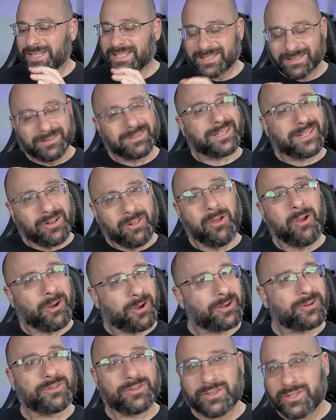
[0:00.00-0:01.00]
it's a little
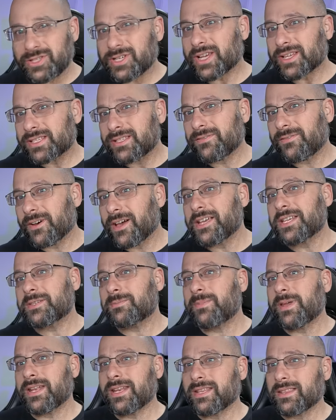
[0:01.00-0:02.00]
harder to justify
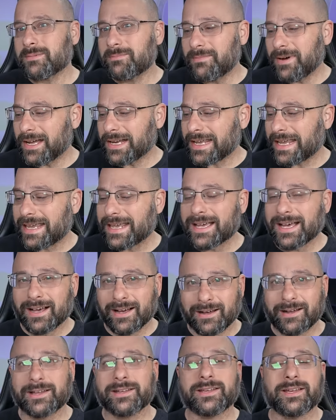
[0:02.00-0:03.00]
spending the money
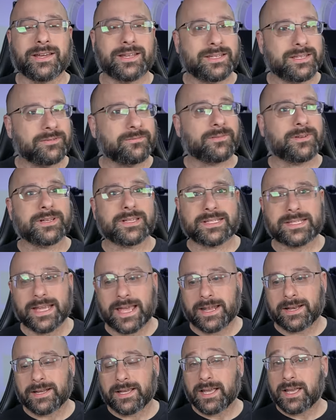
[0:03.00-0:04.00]
on a different
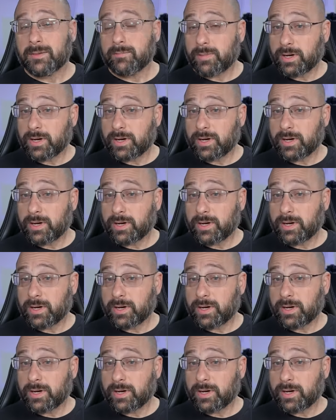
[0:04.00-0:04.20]
set.